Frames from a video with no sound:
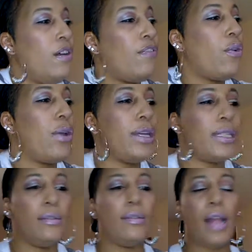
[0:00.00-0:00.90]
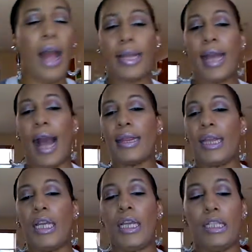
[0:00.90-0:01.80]
Of course, I
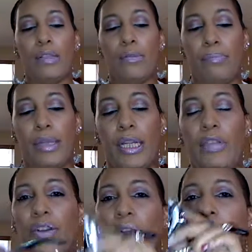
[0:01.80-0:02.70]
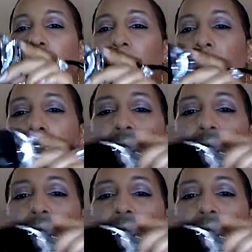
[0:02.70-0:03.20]
got these. Believe it or not,